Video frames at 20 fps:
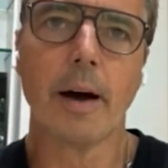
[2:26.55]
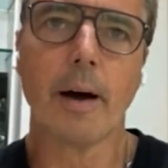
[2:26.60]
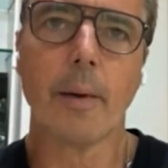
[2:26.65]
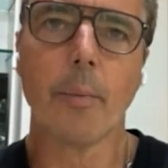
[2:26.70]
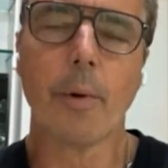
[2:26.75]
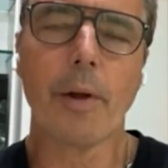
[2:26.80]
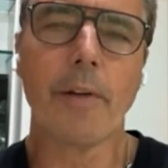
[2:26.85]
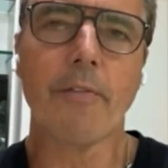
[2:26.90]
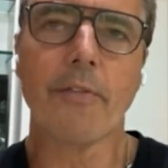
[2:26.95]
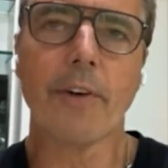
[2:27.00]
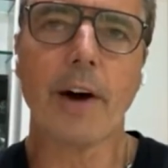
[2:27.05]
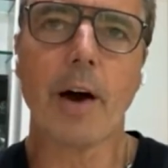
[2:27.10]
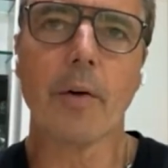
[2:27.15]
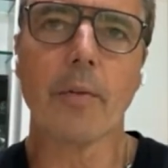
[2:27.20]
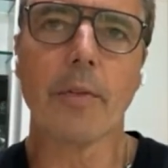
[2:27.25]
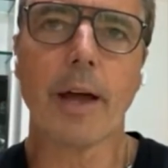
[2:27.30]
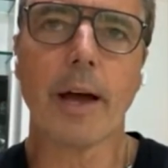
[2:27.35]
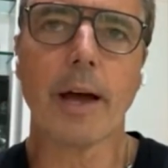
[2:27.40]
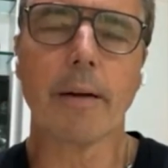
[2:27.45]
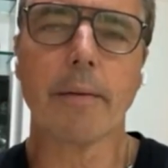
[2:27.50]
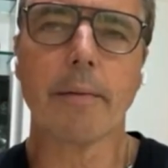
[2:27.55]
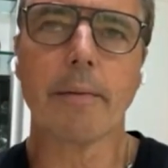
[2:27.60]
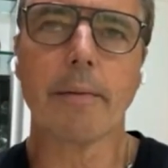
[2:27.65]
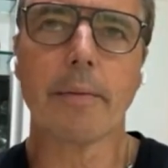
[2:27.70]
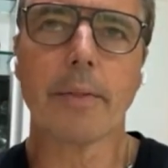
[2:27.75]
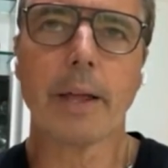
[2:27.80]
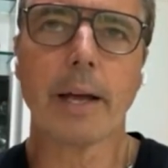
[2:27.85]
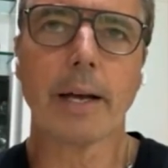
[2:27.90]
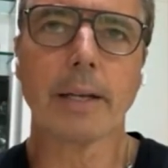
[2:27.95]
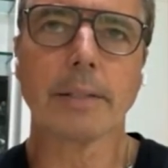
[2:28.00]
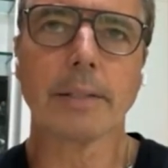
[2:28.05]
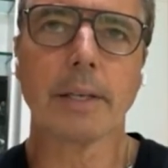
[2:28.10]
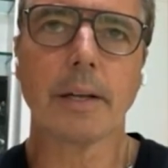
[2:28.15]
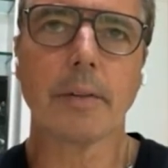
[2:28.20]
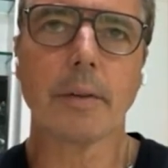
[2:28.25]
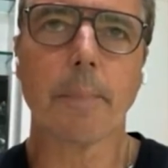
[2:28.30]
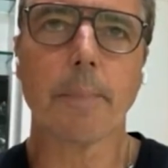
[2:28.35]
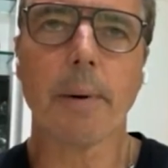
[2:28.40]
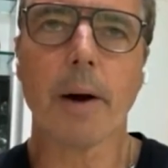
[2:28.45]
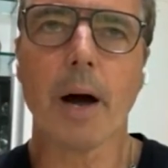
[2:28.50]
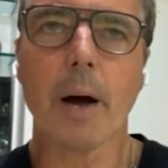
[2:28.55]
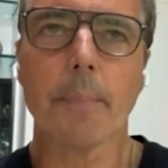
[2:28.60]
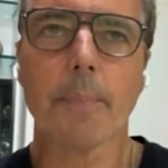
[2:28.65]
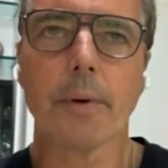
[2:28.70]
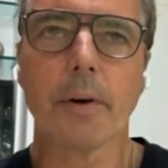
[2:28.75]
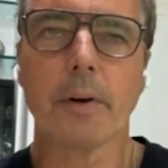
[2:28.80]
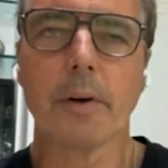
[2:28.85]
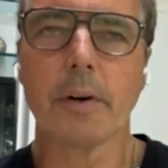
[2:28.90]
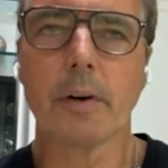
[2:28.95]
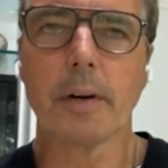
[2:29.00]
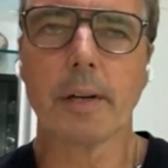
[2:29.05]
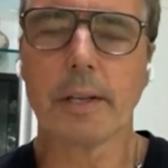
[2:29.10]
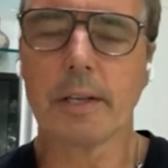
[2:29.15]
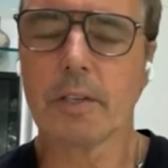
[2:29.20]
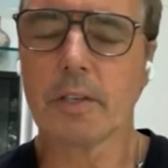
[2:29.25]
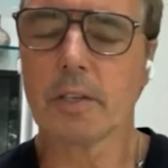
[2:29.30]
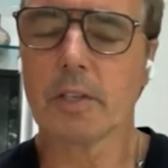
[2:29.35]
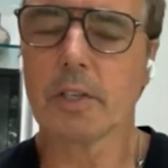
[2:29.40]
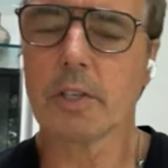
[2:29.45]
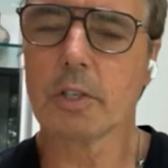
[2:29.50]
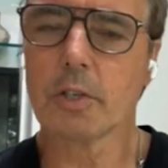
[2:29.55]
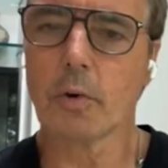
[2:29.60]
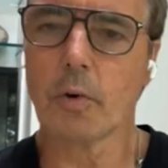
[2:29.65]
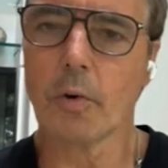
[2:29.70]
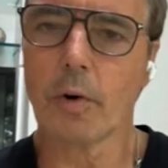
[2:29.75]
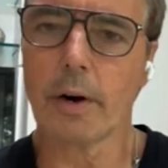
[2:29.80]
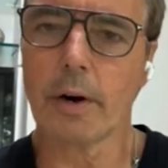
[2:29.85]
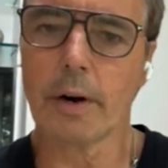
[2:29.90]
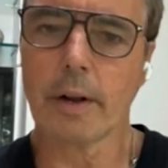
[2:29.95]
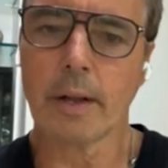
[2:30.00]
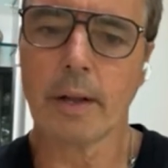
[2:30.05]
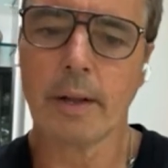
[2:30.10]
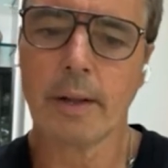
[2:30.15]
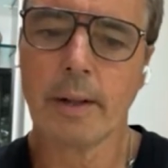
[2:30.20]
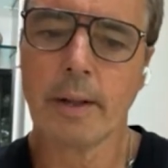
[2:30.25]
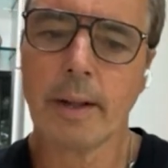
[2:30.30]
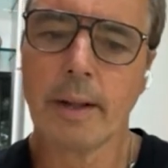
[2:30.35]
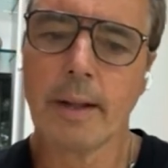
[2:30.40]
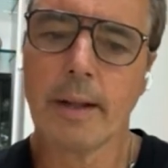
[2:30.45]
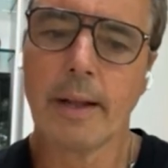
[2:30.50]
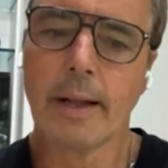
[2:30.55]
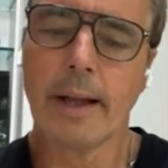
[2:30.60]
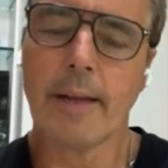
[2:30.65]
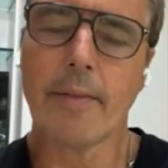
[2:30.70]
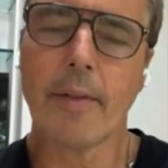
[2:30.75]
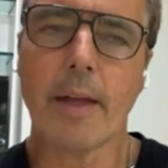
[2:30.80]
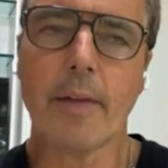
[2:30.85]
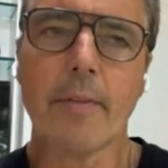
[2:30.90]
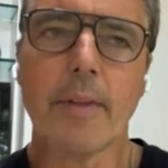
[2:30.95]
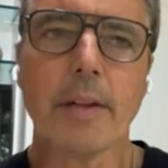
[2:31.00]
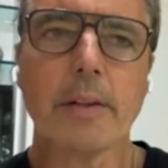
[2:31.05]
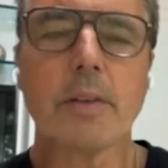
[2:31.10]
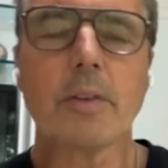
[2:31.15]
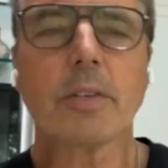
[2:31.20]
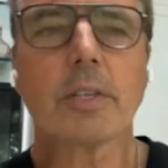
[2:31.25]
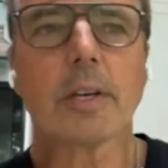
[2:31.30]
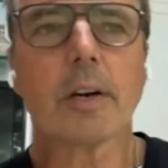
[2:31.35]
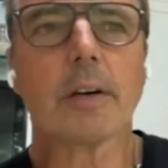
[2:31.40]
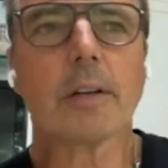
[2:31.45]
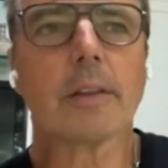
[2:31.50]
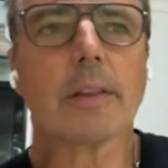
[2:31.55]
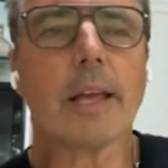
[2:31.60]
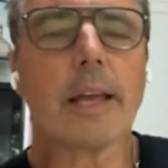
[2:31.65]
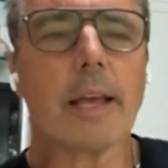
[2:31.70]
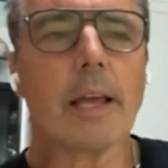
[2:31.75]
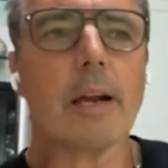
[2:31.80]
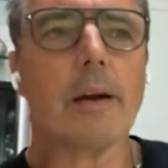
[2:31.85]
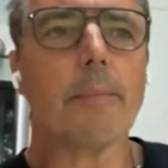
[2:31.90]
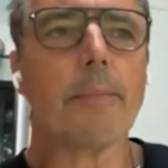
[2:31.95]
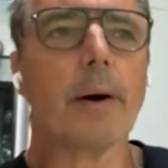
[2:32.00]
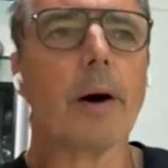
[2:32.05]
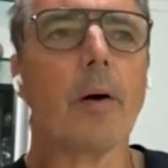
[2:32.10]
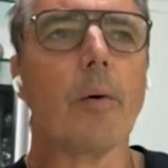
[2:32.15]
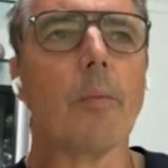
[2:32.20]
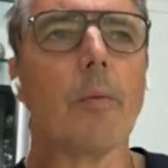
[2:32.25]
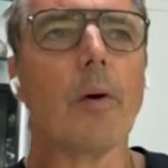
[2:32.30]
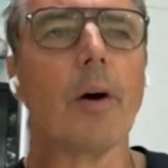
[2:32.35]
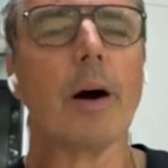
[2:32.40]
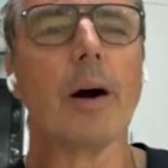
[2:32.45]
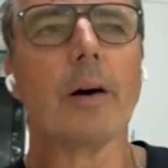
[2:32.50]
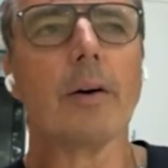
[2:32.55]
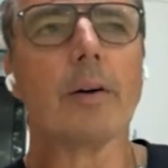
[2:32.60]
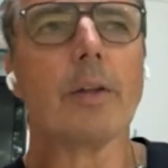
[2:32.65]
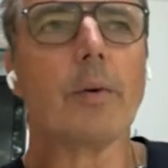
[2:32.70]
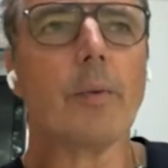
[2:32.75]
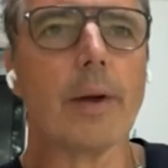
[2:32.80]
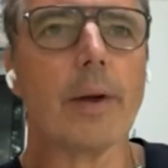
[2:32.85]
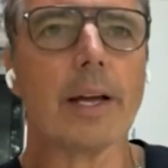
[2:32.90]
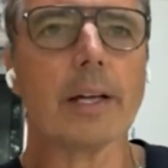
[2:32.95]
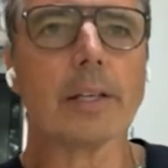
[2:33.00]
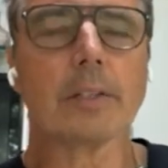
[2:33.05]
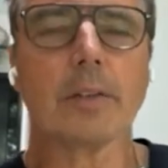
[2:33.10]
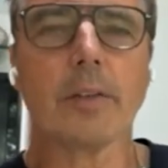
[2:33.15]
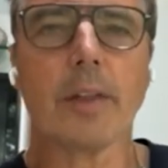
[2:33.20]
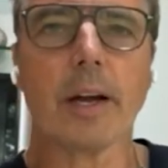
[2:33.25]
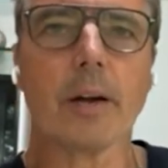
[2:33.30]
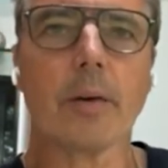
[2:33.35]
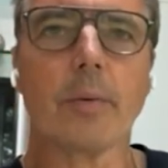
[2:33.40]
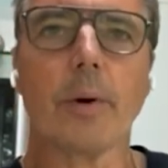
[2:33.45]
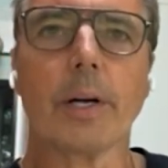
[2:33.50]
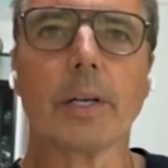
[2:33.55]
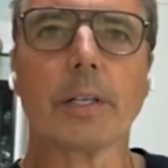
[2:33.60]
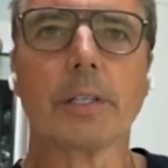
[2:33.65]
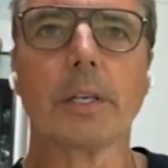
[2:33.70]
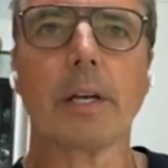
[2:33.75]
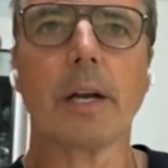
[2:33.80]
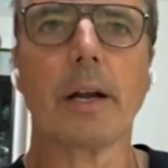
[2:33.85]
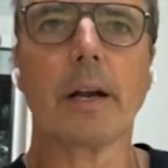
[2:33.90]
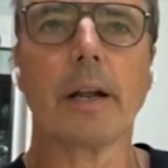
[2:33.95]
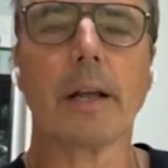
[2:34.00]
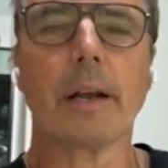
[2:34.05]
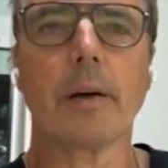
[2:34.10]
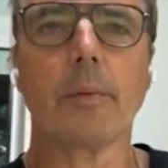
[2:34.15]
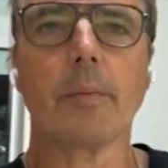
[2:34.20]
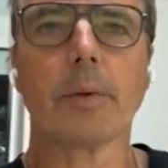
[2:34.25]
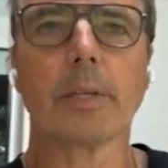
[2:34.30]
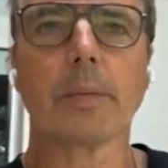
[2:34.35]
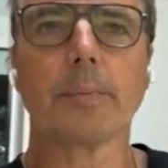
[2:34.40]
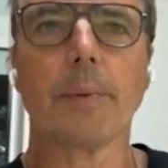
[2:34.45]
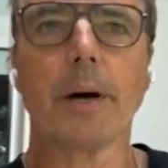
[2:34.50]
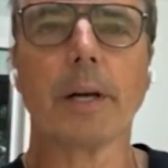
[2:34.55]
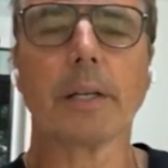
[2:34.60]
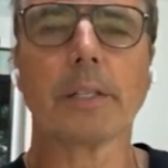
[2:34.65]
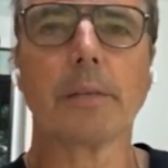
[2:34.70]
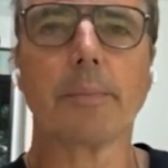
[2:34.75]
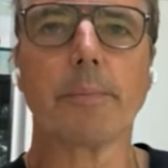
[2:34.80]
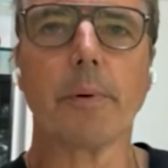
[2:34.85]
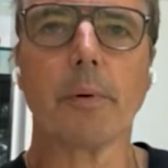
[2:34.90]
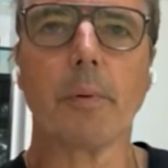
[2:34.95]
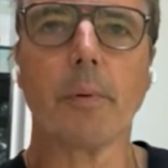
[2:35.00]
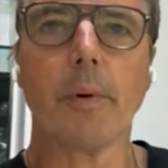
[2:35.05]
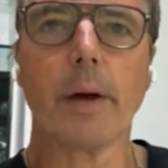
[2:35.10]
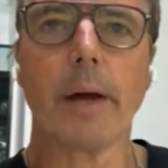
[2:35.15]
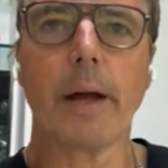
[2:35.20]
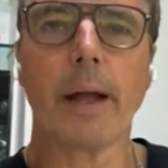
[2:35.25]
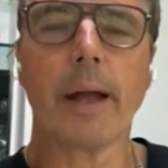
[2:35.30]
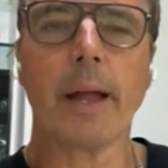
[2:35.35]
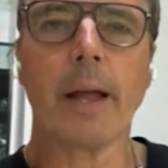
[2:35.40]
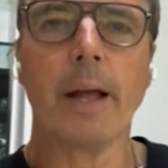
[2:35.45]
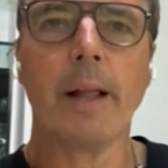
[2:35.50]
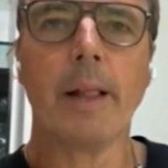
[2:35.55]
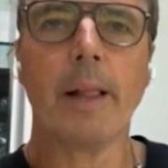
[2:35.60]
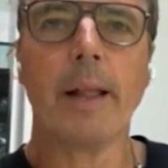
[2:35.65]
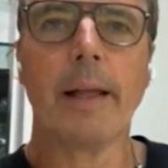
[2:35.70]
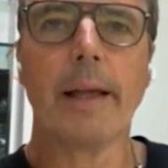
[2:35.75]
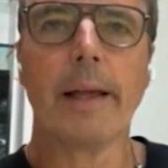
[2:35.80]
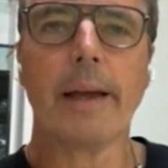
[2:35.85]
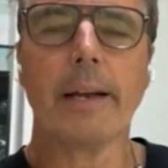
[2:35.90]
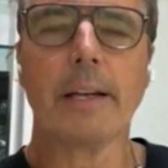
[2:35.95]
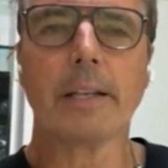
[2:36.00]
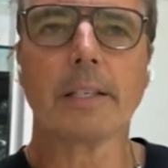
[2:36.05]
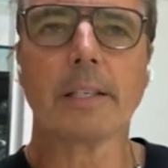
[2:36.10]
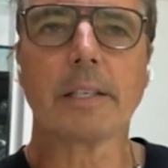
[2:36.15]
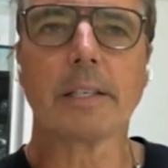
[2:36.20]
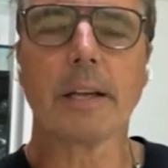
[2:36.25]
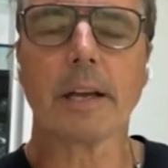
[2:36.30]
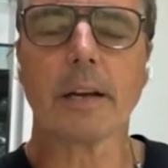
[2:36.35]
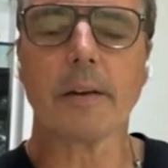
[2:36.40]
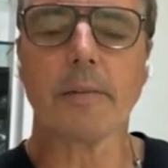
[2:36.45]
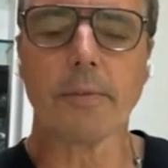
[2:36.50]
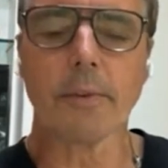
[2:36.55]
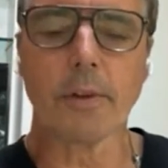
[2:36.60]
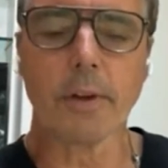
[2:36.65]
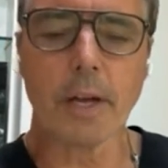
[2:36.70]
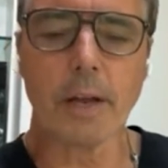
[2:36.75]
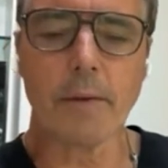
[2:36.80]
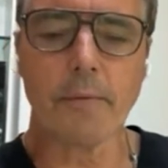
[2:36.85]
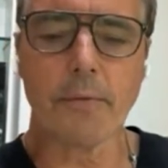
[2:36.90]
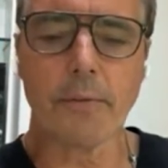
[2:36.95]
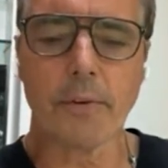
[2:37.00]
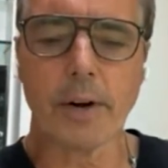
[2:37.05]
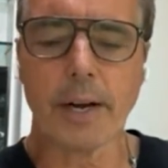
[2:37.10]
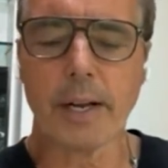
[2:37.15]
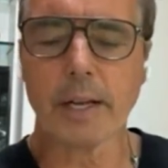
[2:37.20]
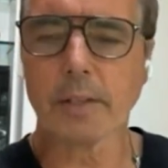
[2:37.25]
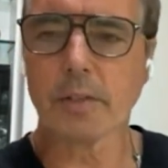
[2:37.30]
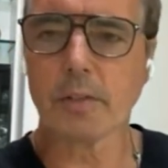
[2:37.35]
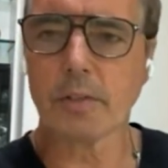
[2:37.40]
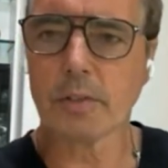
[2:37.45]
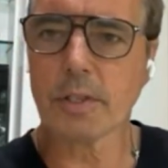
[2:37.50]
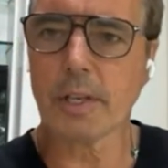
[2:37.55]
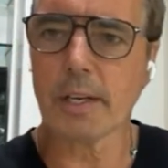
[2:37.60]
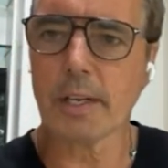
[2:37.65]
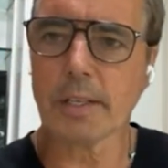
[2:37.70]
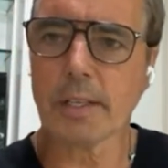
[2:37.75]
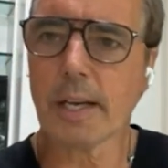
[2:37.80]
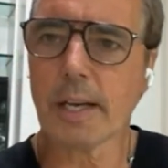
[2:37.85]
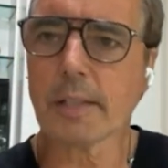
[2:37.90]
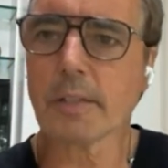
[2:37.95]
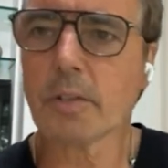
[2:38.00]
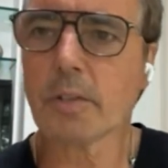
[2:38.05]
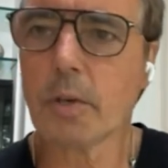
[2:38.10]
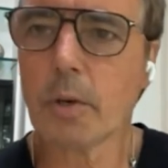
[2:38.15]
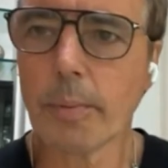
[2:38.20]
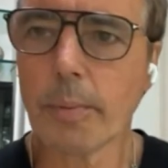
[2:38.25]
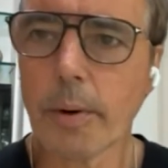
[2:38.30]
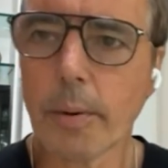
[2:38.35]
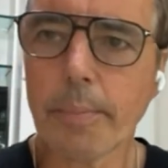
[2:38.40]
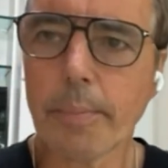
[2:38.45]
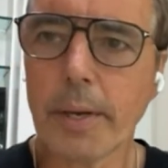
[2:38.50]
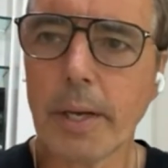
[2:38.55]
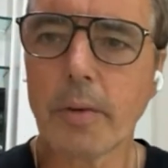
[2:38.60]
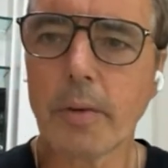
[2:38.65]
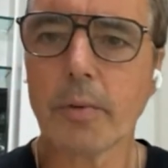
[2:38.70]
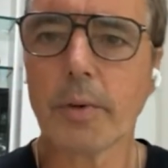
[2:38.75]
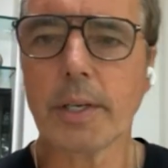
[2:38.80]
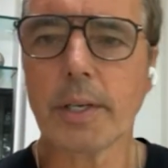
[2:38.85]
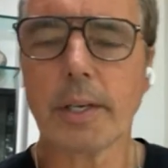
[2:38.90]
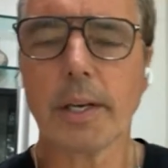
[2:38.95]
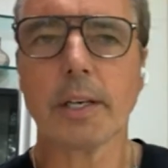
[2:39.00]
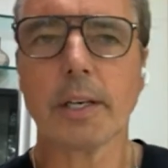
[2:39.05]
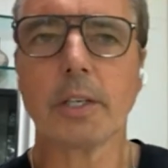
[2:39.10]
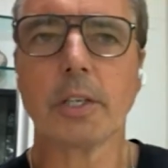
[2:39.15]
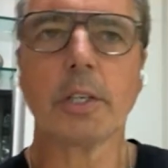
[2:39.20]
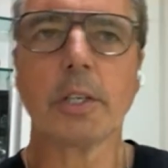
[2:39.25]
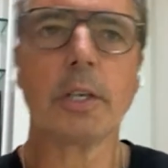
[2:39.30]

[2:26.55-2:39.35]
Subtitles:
we found that the popularity just soared. And then you start thinking about, well, how do you answer that question in a responsible way? And instead of looking for answers in a test tube or petri dish,